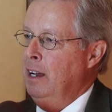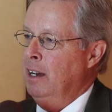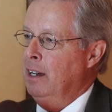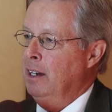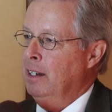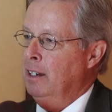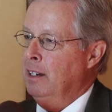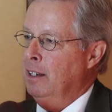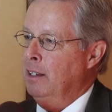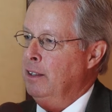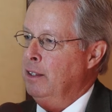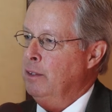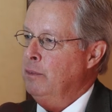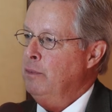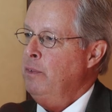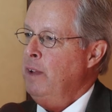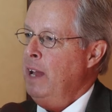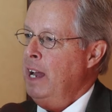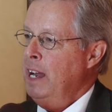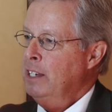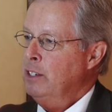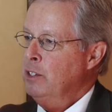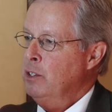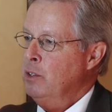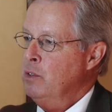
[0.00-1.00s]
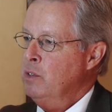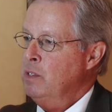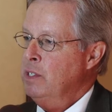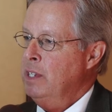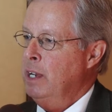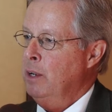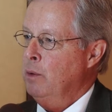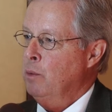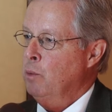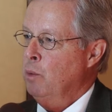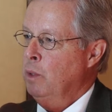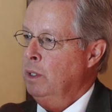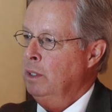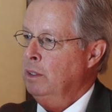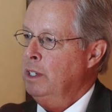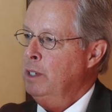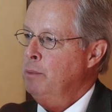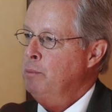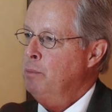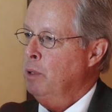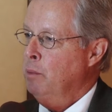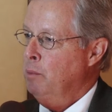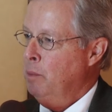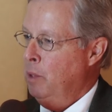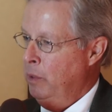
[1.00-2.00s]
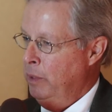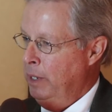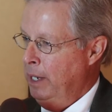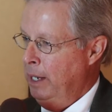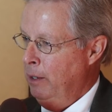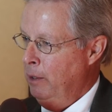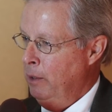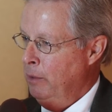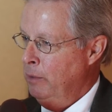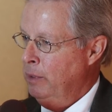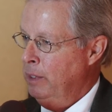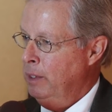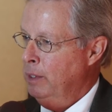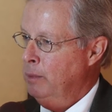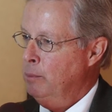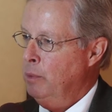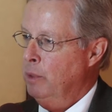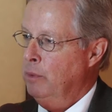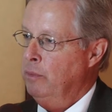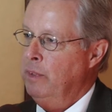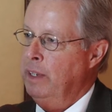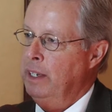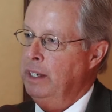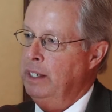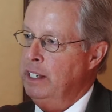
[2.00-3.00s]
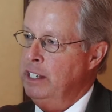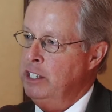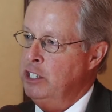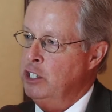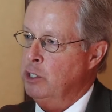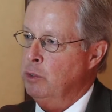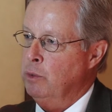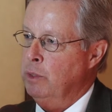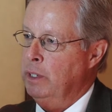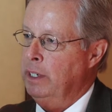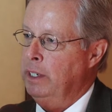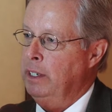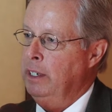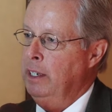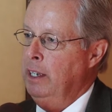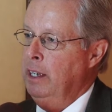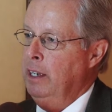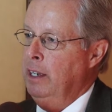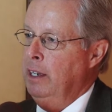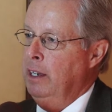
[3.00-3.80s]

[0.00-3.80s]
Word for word: uh, the factors that really promote health and prevent injury,